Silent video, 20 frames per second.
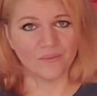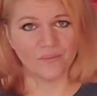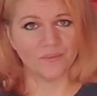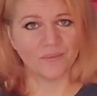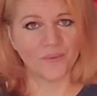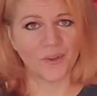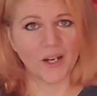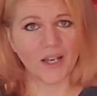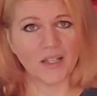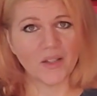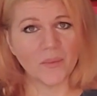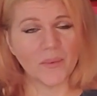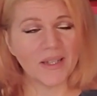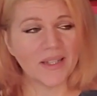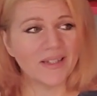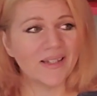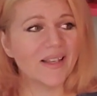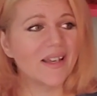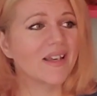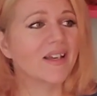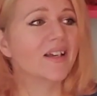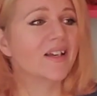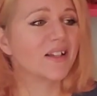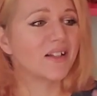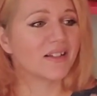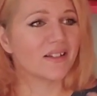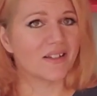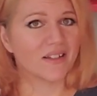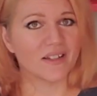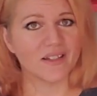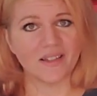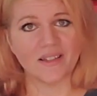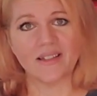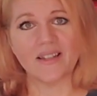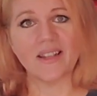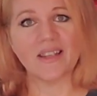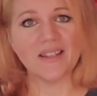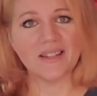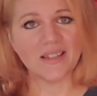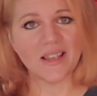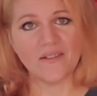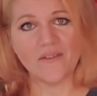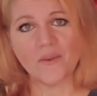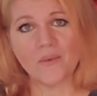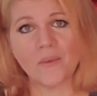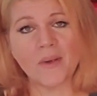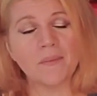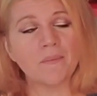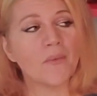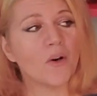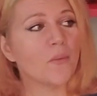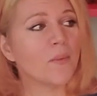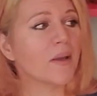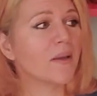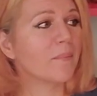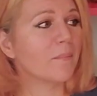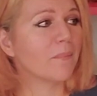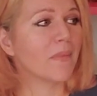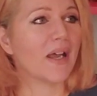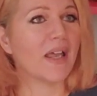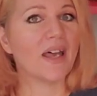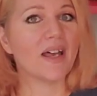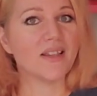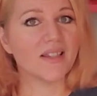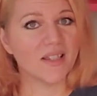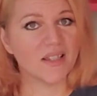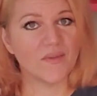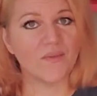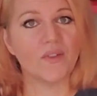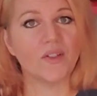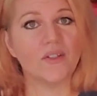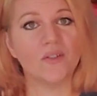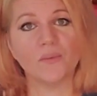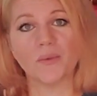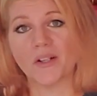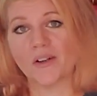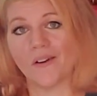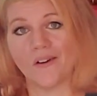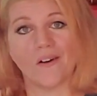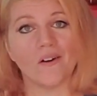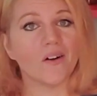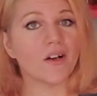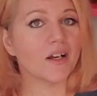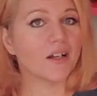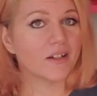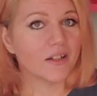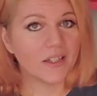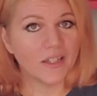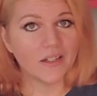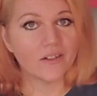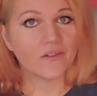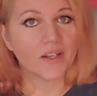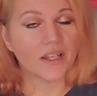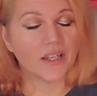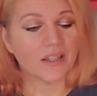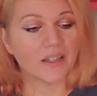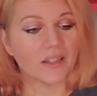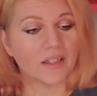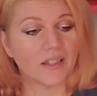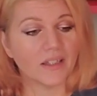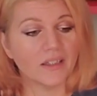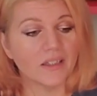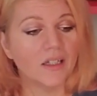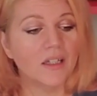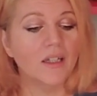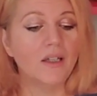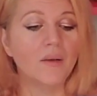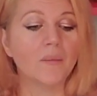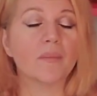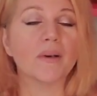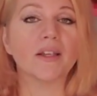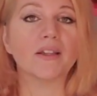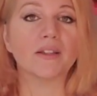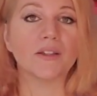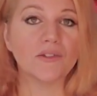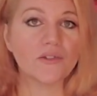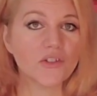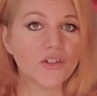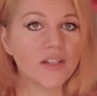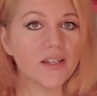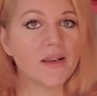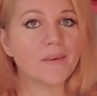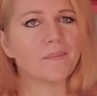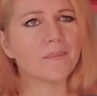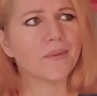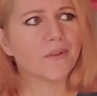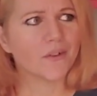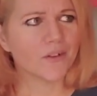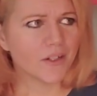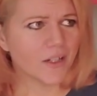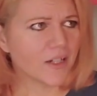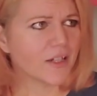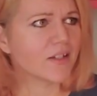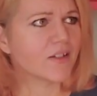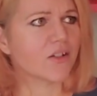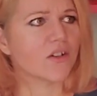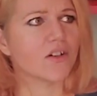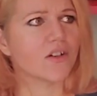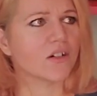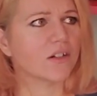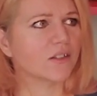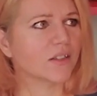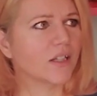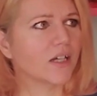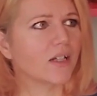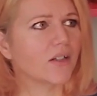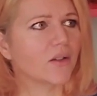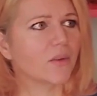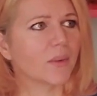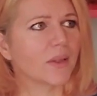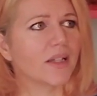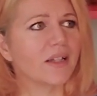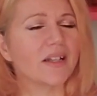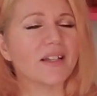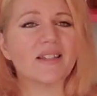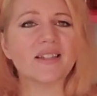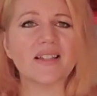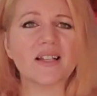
for Halloween, just in case I have a weak moment, my house is filled with all kind of keto candy. But usually I'm pretty strong on Halloween. It's a